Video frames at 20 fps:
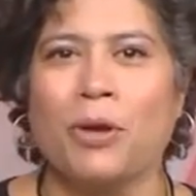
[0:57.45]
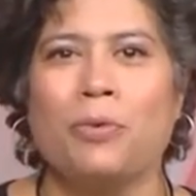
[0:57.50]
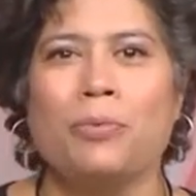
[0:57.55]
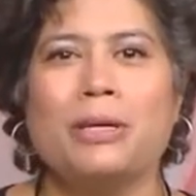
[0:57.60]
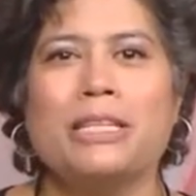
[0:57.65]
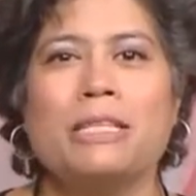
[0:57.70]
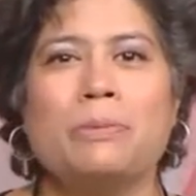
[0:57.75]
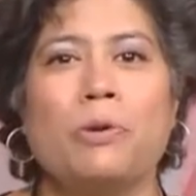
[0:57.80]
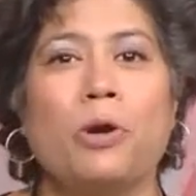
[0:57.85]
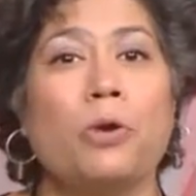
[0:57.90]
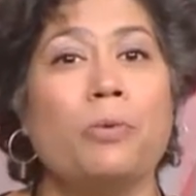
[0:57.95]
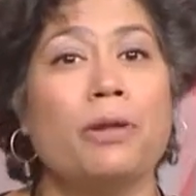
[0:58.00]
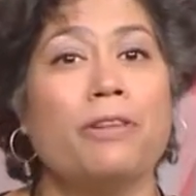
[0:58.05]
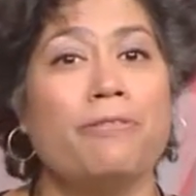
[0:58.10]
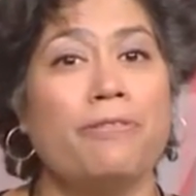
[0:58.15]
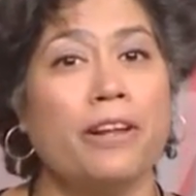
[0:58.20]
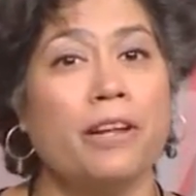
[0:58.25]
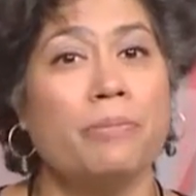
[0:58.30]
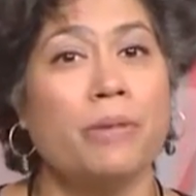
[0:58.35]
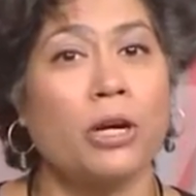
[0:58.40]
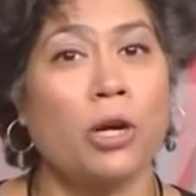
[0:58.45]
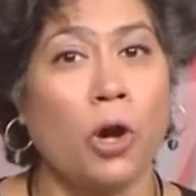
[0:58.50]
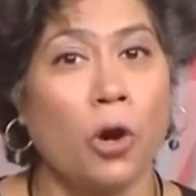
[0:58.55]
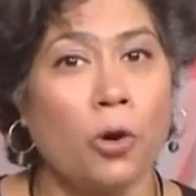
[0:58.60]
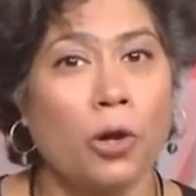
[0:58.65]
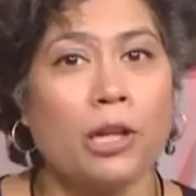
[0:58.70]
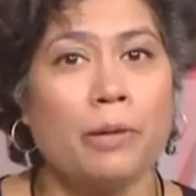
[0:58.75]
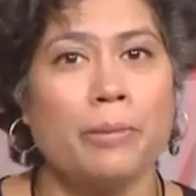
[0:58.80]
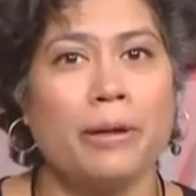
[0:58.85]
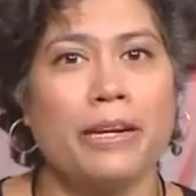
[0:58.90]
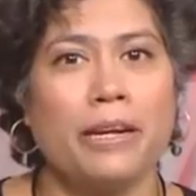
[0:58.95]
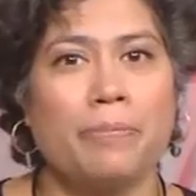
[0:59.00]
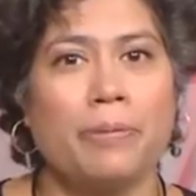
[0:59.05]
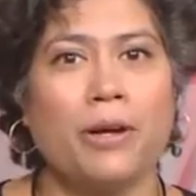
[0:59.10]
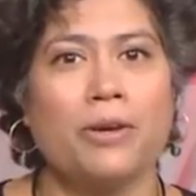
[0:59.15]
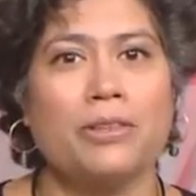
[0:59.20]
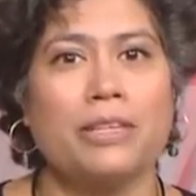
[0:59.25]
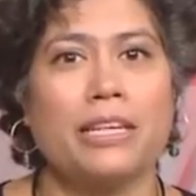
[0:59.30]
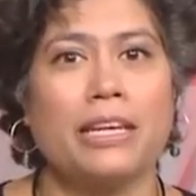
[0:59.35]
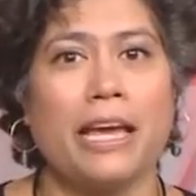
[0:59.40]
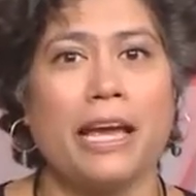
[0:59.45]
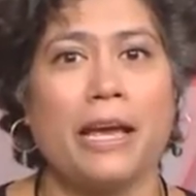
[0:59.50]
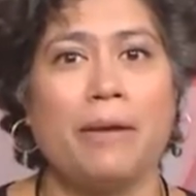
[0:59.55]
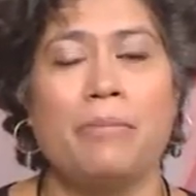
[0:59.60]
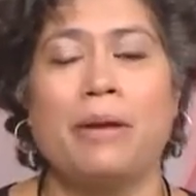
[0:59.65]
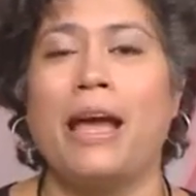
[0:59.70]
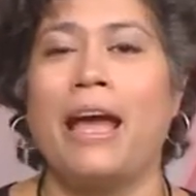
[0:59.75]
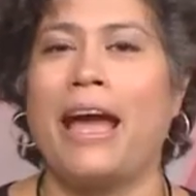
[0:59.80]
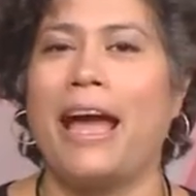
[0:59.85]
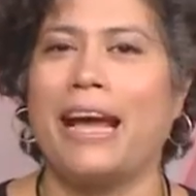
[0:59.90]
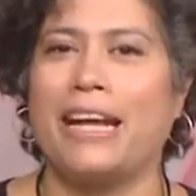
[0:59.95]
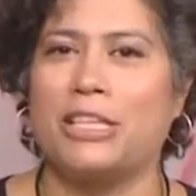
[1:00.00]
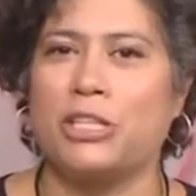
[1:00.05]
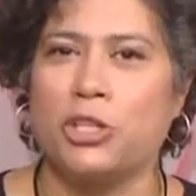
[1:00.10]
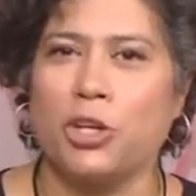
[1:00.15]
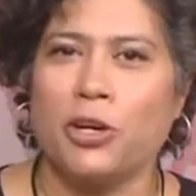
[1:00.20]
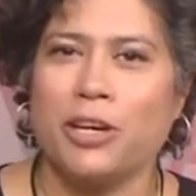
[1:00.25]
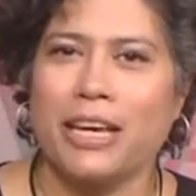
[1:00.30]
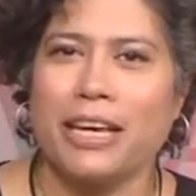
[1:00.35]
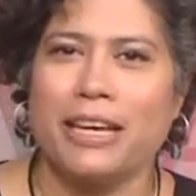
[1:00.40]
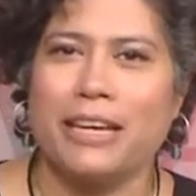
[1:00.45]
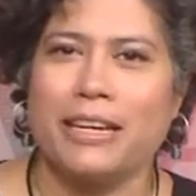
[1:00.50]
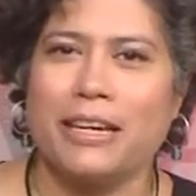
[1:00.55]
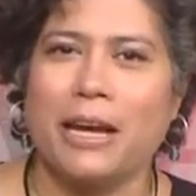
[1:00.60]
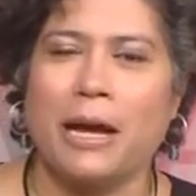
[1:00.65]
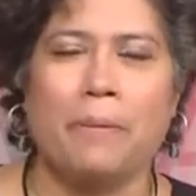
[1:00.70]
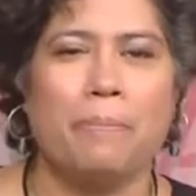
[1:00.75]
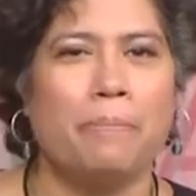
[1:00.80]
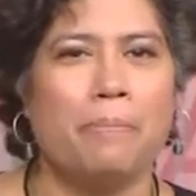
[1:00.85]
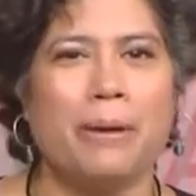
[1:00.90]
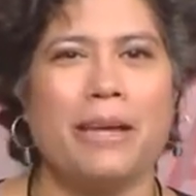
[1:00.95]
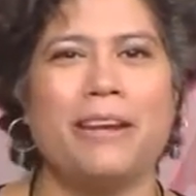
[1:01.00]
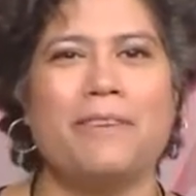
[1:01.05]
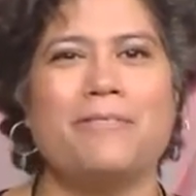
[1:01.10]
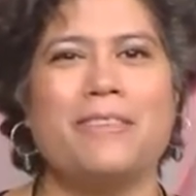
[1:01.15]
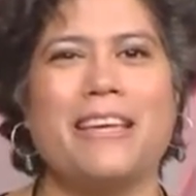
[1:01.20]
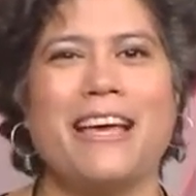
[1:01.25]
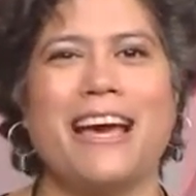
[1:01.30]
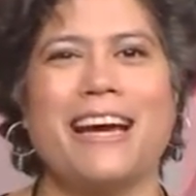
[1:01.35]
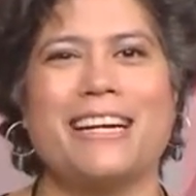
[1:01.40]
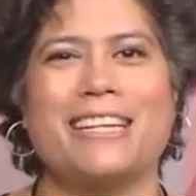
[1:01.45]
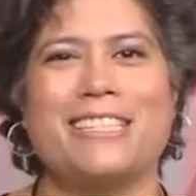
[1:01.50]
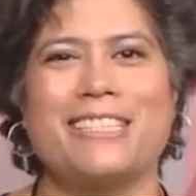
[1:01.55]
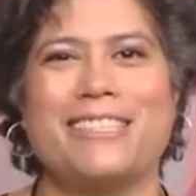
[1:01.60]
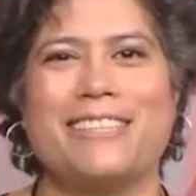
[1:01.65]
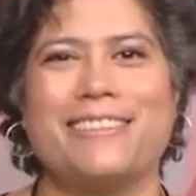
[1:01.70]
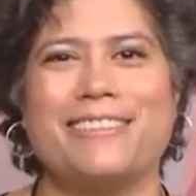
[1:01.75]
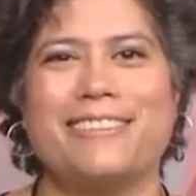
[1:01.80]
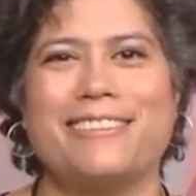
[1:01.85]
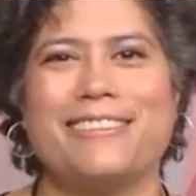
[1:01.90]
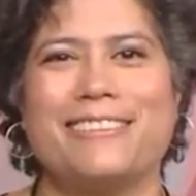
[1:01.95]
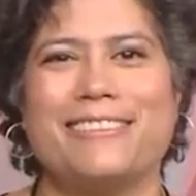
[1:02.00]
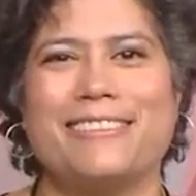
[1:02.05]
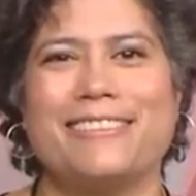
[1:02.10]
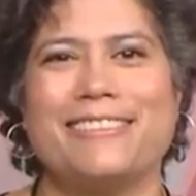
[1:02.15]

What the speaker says: We spoke with Phil McColeman about the game and took in a bit of the action.